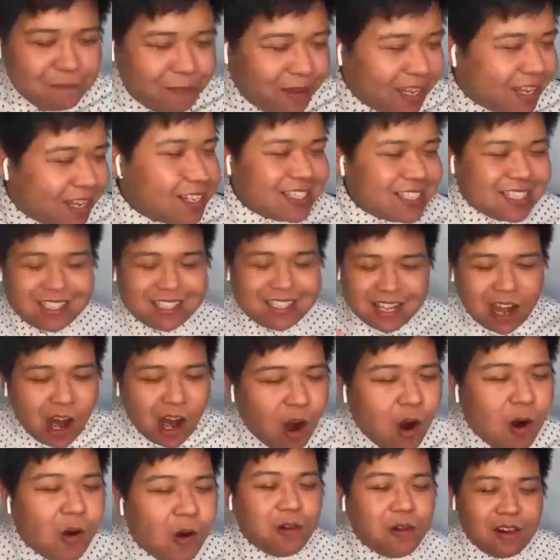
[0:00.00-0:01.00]
because the
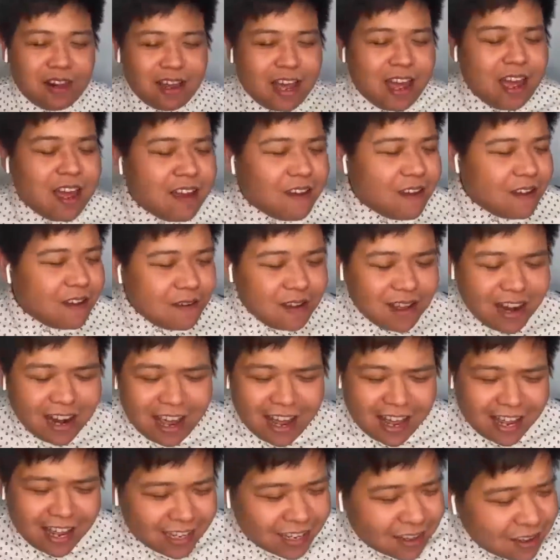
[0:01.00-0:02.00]
whole
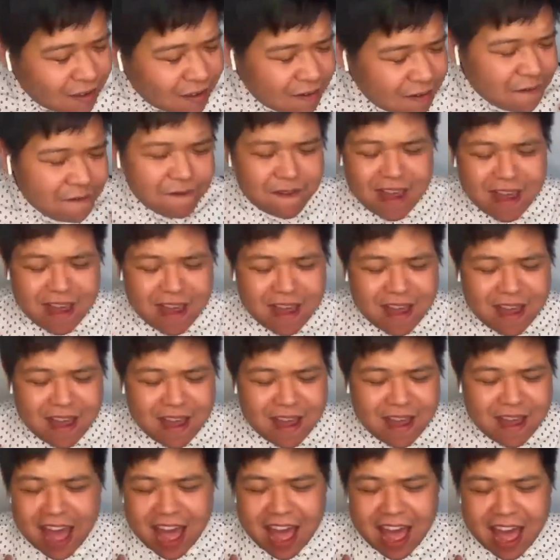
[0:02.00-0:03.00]
like
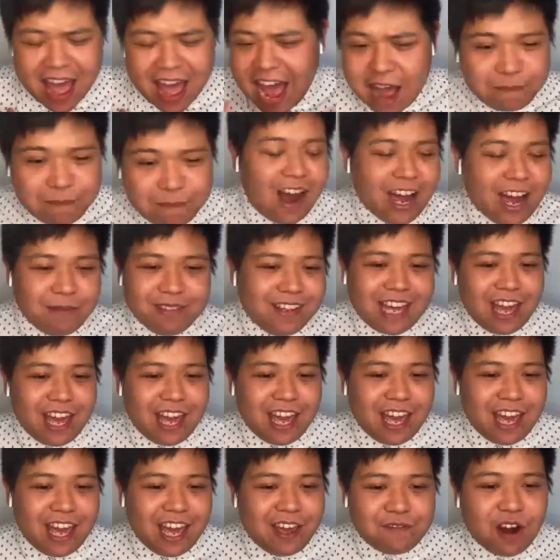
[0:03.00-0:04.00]
happy vibe that you gave
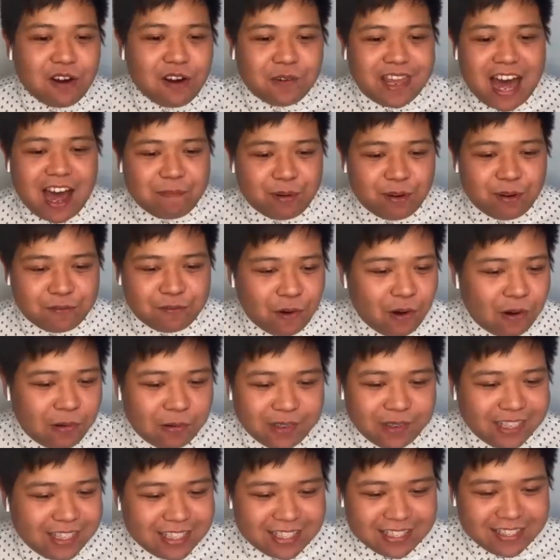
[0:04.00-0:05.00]
off with that
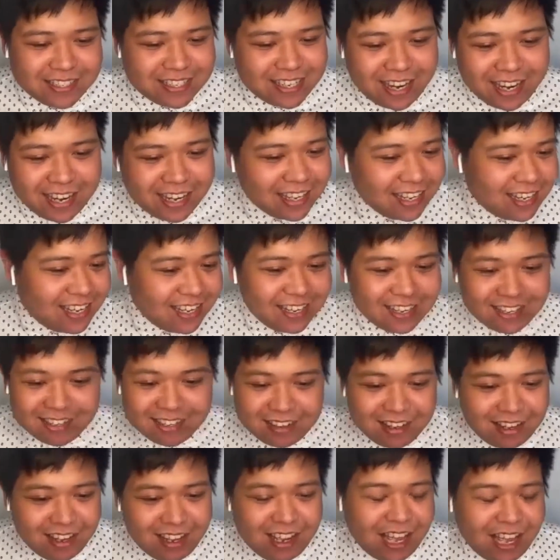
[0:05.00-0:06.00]
performance, I was like,
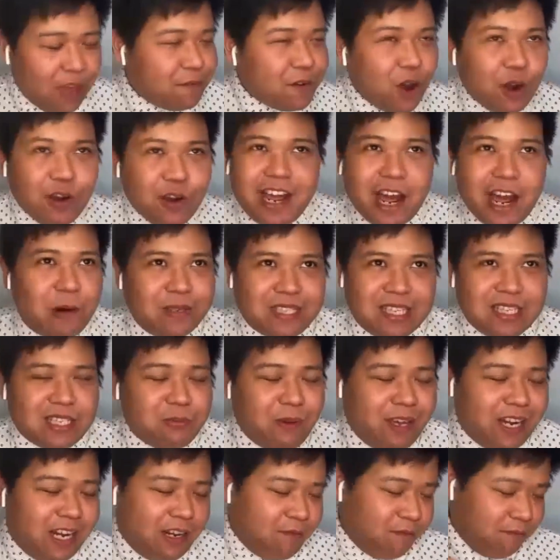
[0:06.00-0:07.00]
if only I was in
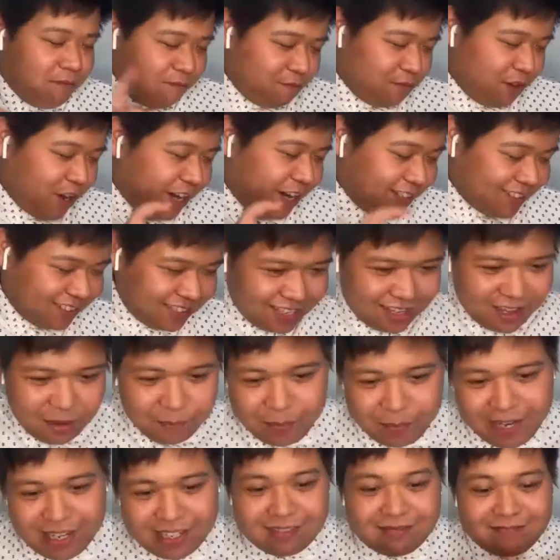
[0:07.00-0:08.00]
Sweden, right?
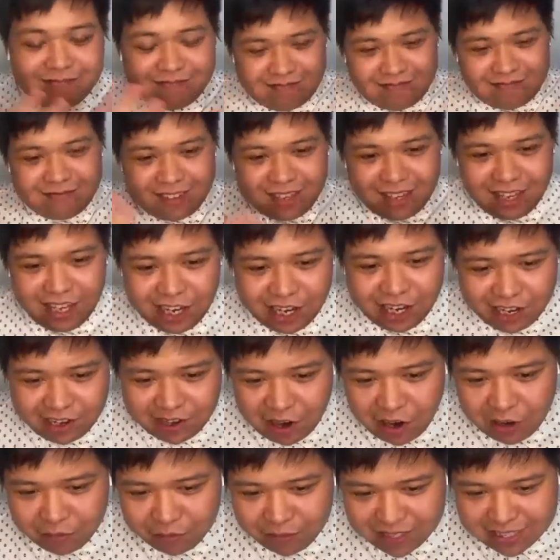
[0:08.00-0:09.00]
But, you know,
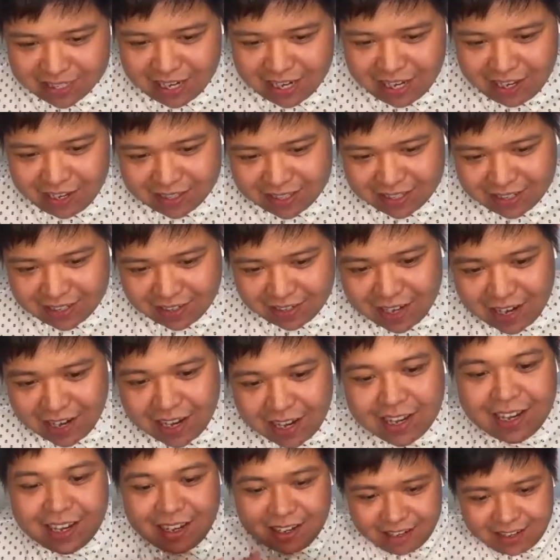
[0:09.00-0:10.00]
obviously
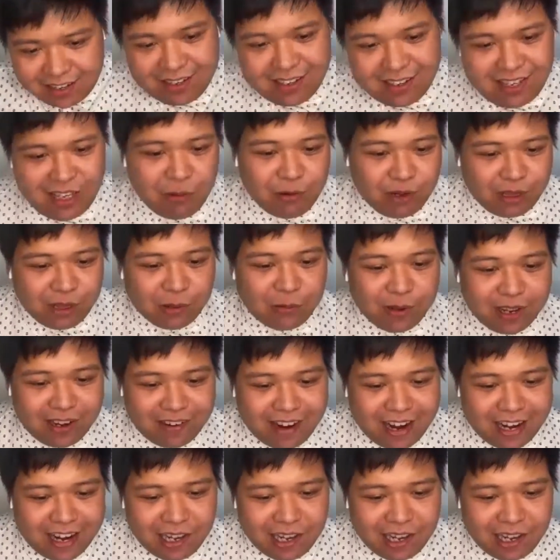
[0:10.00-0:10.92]
you were the winner